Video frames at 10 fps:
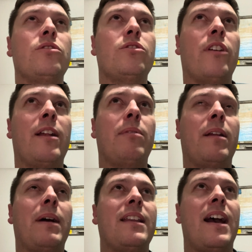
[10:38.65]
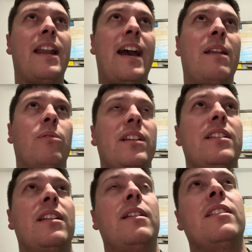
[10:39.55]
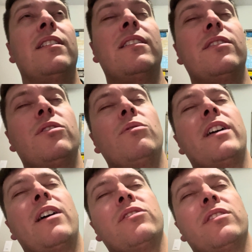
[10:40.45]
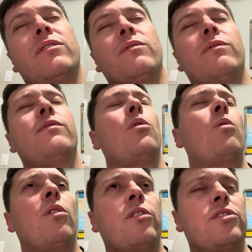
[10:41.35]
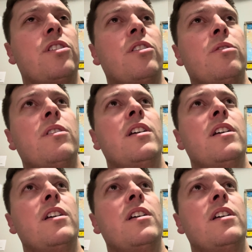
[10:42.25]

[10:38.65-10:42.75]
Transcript: training plan my dad had when he did it in 2004 or so,